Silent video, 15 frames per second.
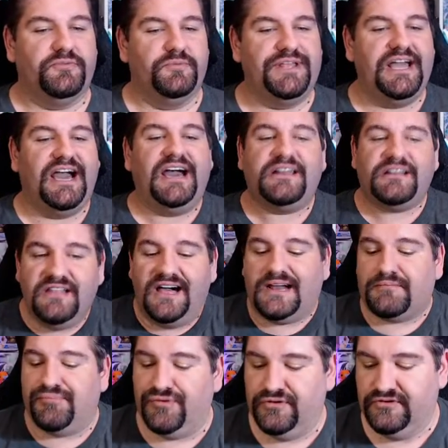We got a lot
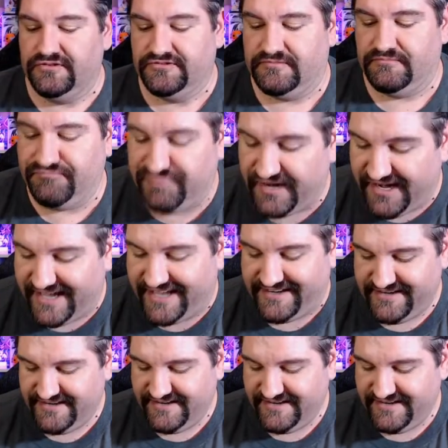of pulls, but